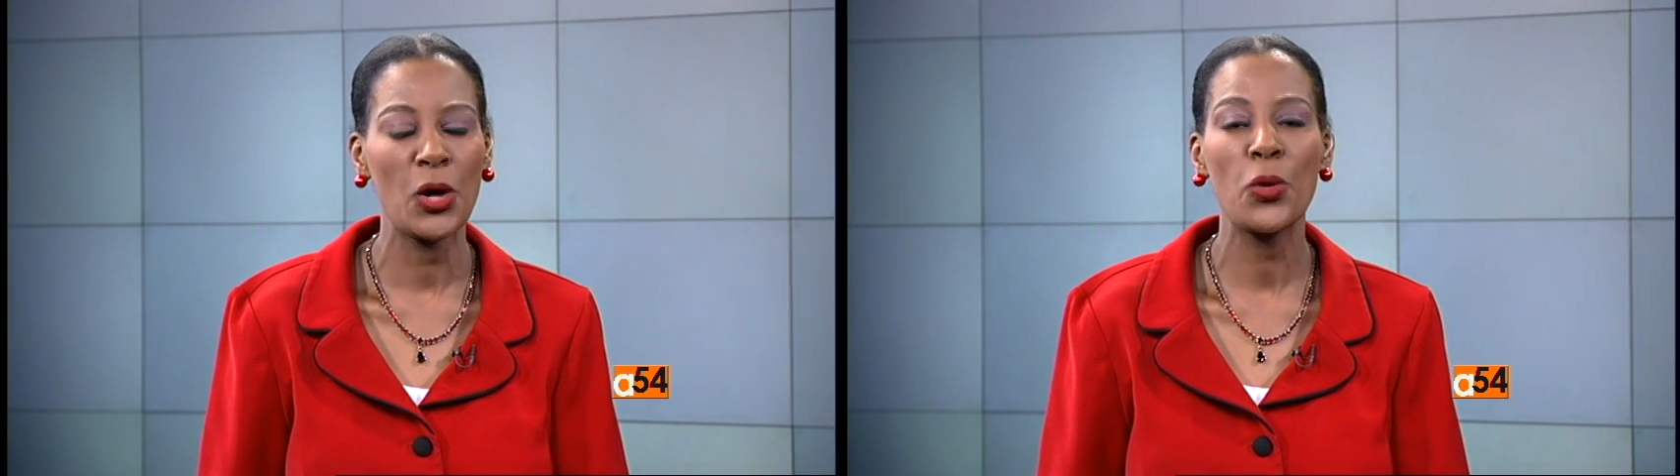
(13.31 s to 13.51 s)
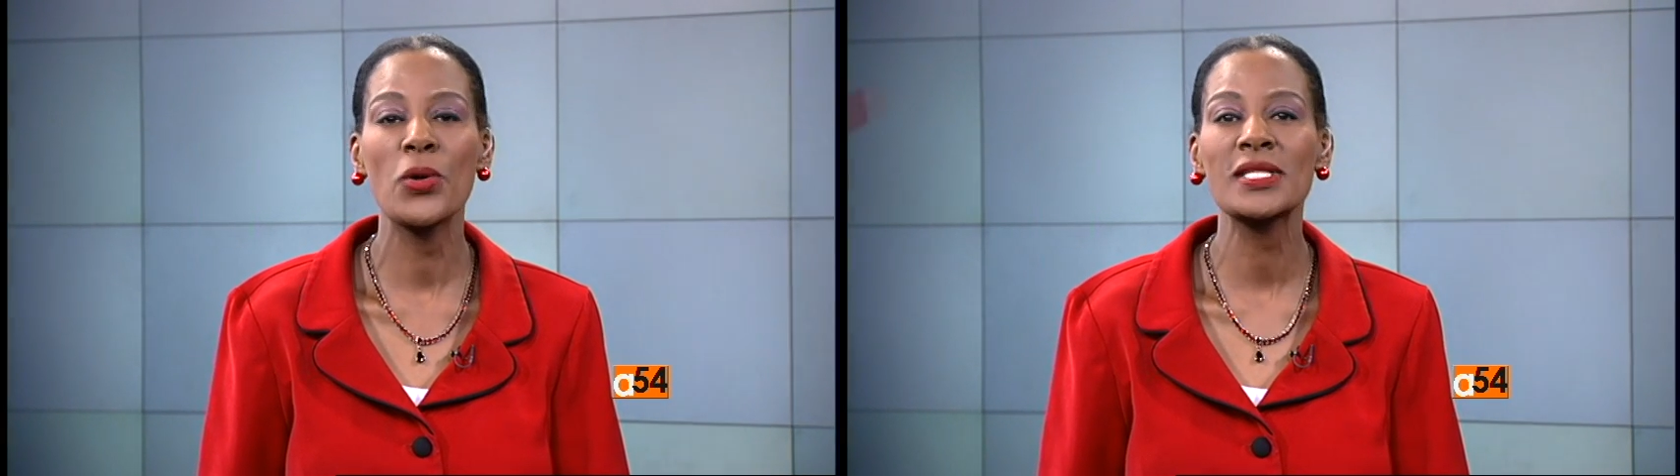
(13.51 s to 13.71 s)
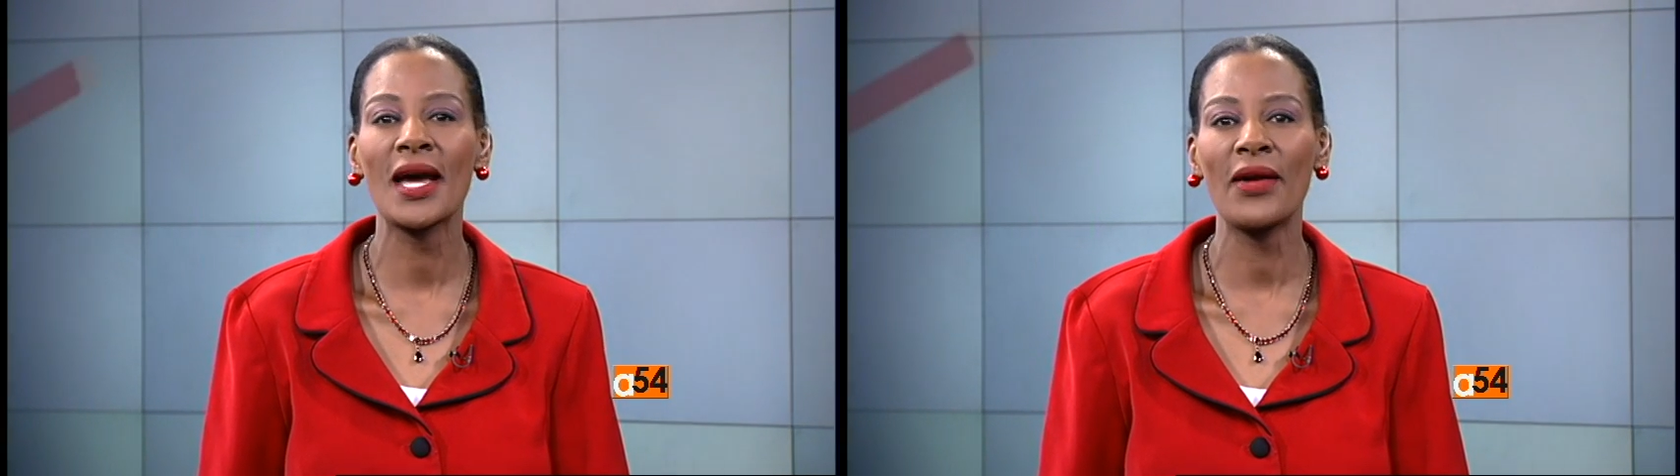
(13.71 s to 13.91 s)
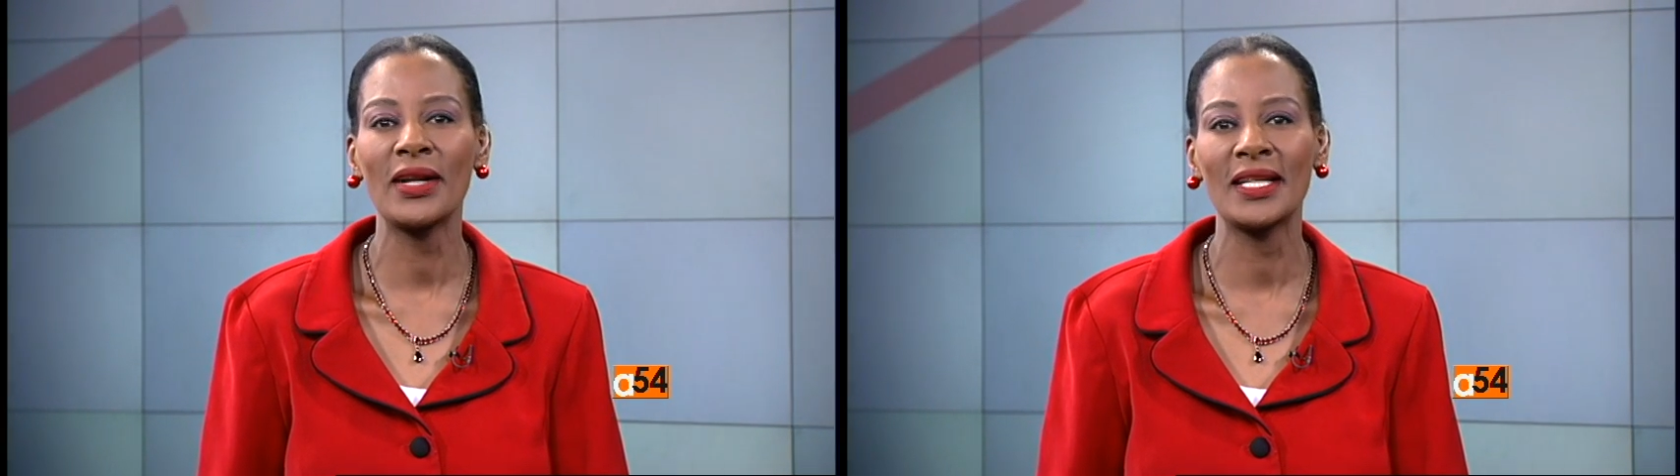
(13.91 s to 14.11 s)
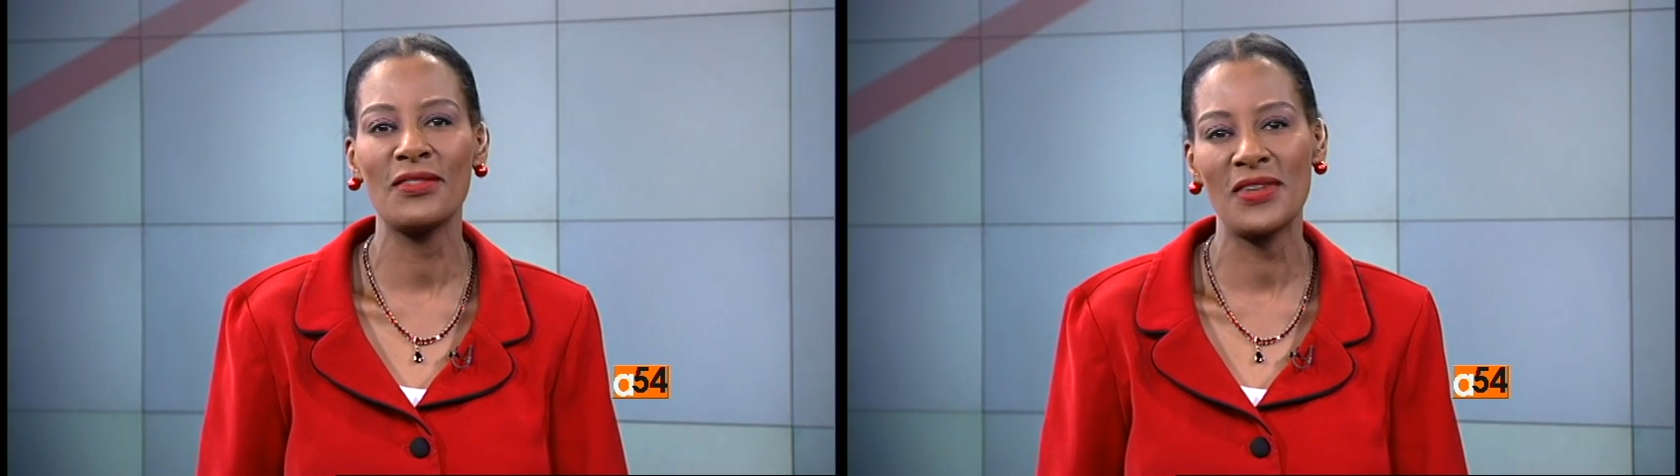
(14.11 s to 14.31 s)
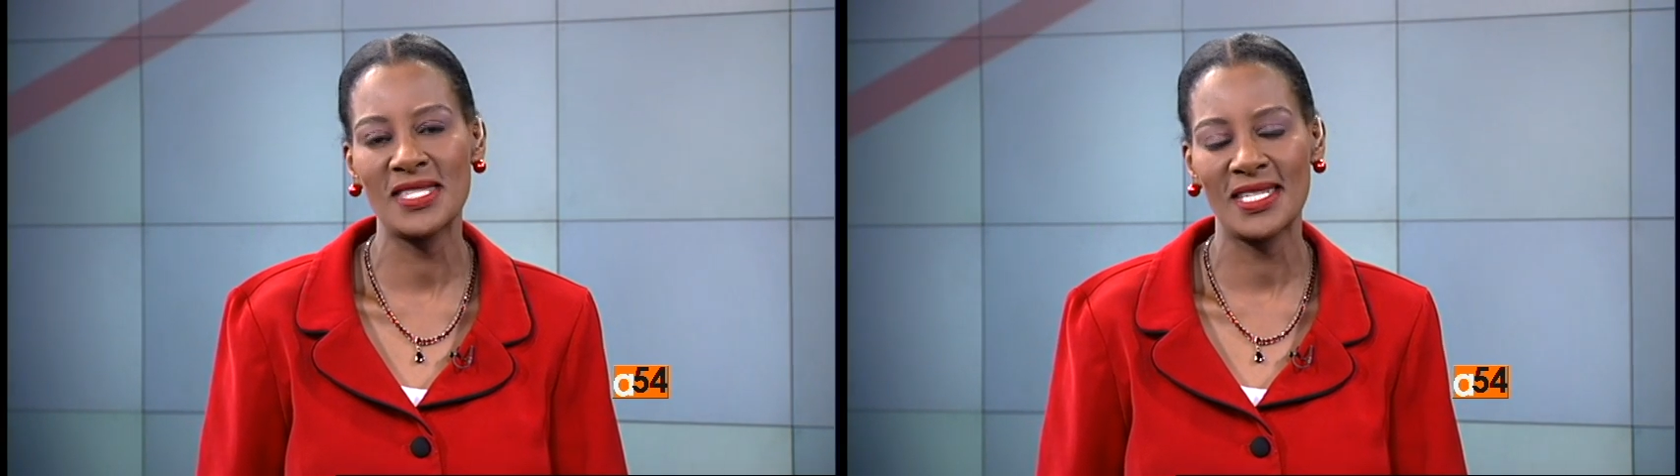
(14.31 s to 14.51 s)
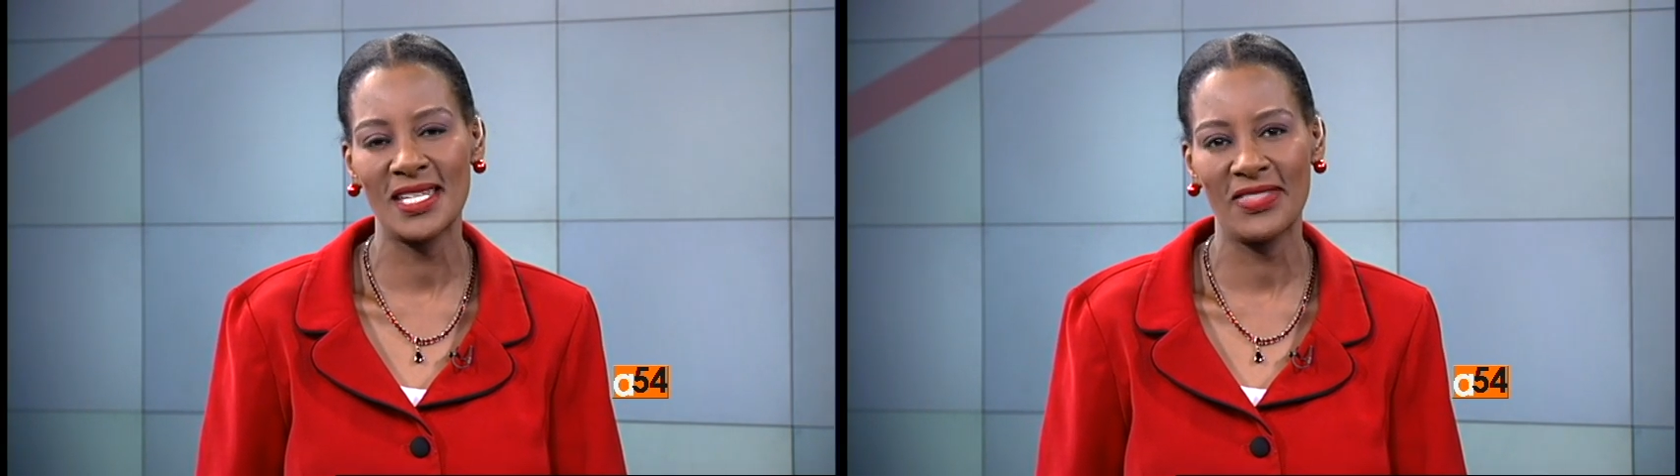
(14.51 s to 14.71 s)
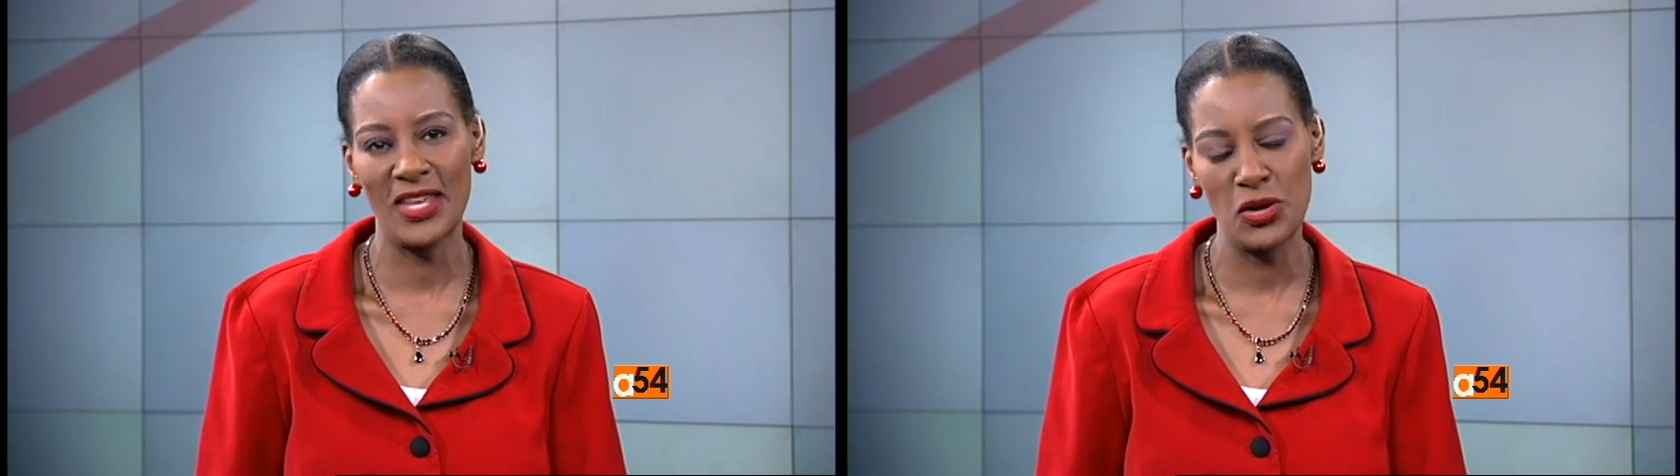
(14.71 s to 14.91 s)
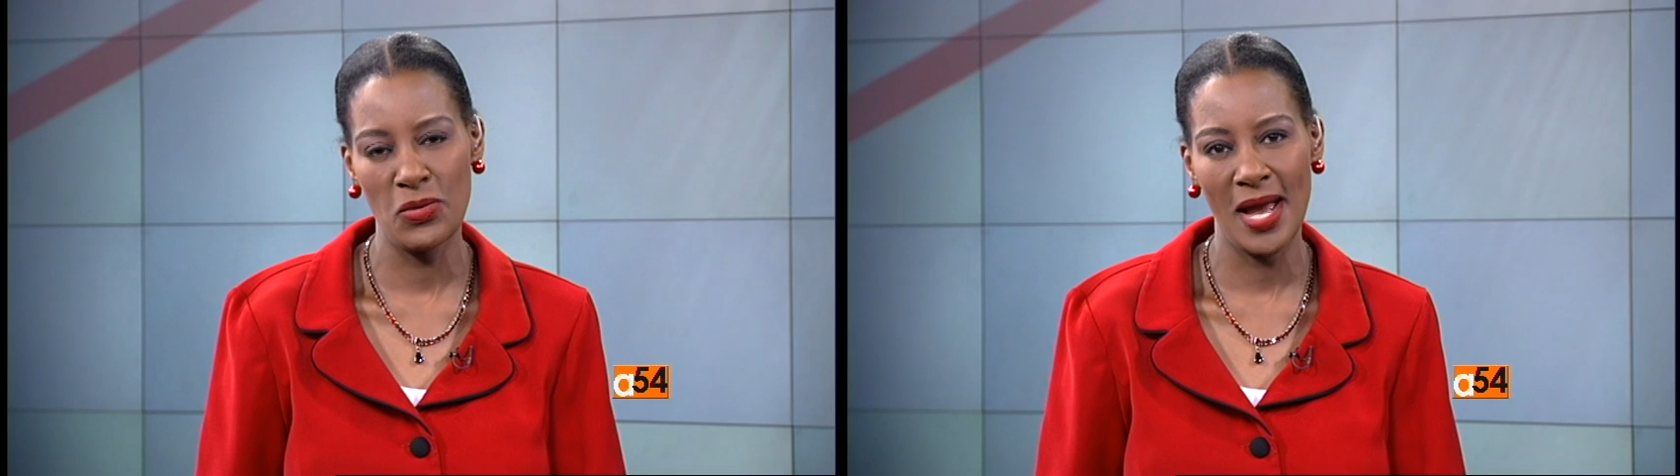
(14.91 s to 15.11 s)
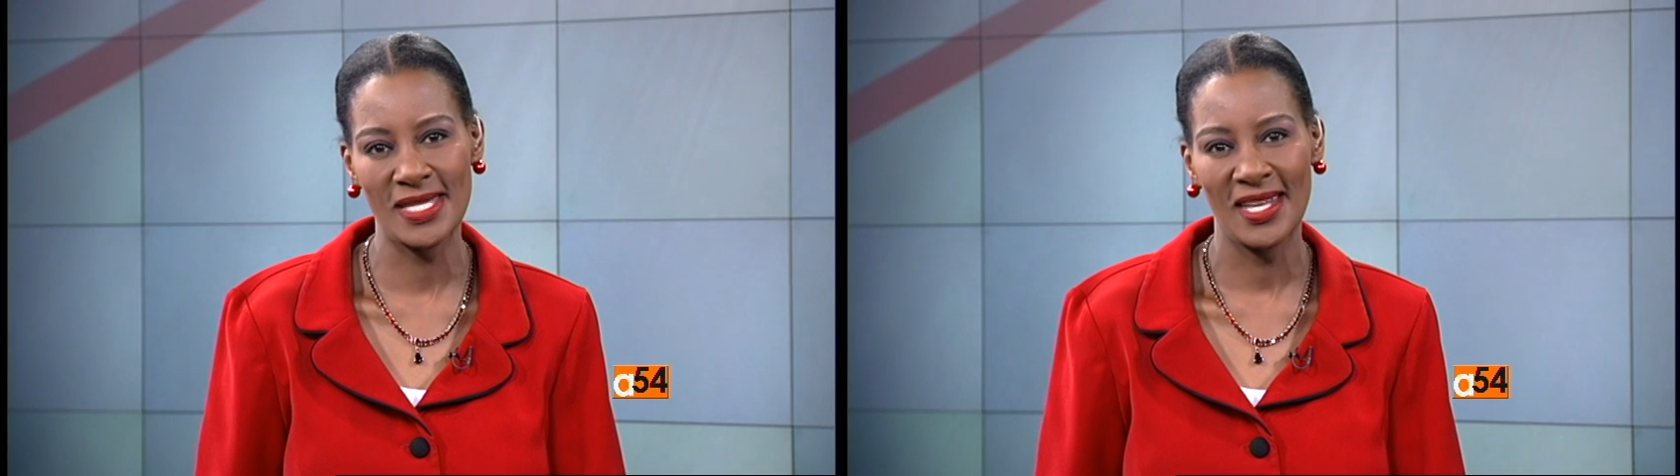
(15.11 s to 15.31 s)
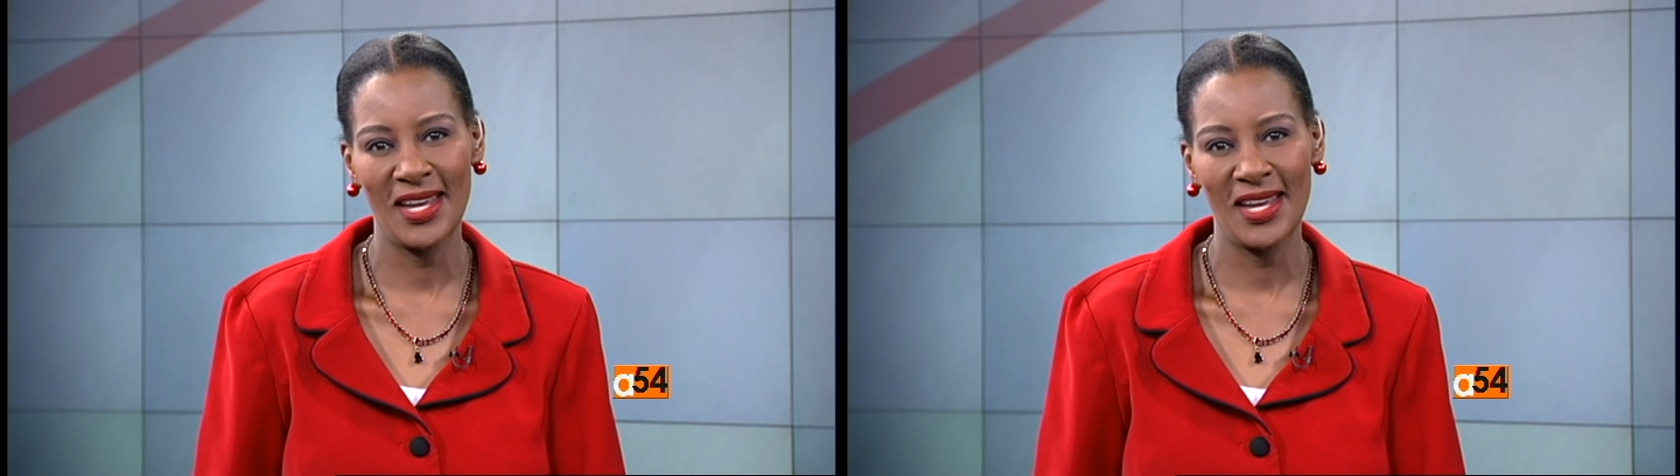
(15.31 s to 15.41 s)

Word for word: who is currently visiting the U.S.